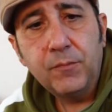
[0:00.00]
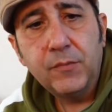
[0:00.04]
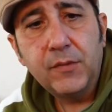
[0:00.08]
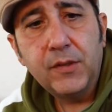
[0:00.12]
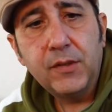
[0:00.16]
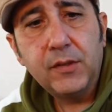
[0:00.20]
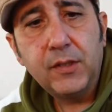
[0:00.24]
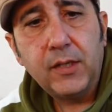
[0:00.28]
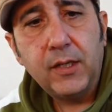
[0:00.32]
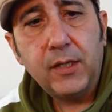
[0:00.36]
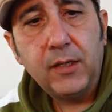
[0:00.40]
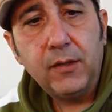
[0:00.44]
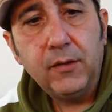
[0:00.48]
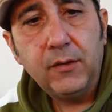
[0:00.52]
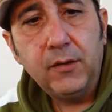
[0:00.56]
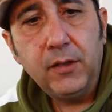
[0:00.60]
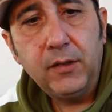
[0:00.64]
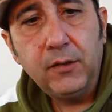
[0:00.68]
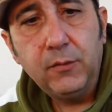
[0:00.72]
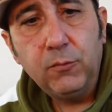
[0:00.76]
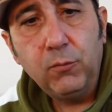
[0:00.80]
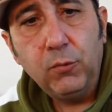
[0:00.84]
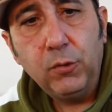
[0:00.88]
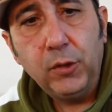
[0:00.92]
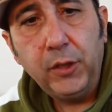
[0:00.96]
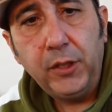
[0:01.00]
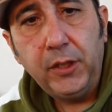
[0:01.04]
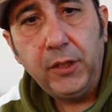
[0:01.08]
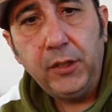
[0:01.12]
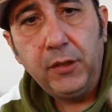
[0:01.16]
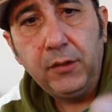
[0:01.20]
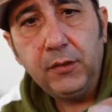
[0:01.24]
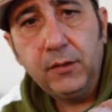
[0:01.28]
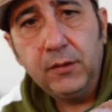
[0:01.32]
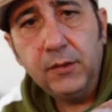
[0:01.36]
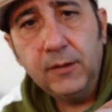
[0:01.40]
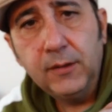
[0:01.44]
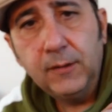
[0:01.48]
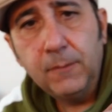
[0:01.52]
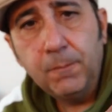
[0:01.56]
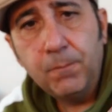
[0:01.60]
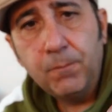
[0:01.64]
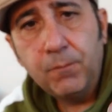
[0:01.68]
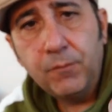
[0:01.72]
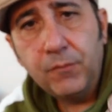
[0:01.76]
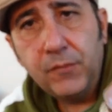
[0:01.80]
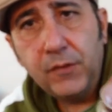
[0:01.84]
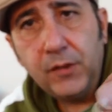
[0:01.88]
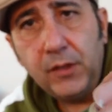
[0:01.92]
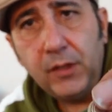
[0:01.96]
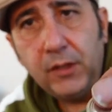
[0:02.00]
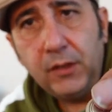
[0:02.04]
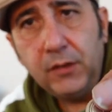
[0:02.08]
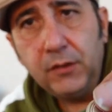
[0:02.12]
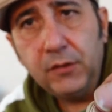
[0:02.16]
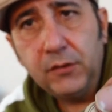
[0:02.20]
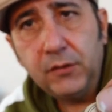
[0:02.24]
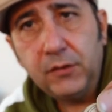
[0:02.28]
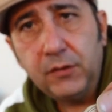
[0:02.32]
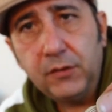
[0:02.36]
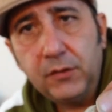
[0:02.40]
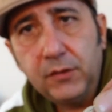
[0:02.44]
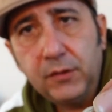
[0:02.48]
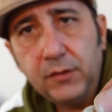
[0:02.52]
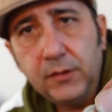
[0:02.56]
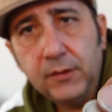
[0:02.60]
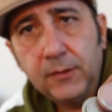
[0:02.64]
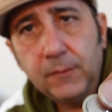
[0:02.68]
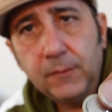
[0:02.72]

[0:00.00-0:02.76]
So these Wein things,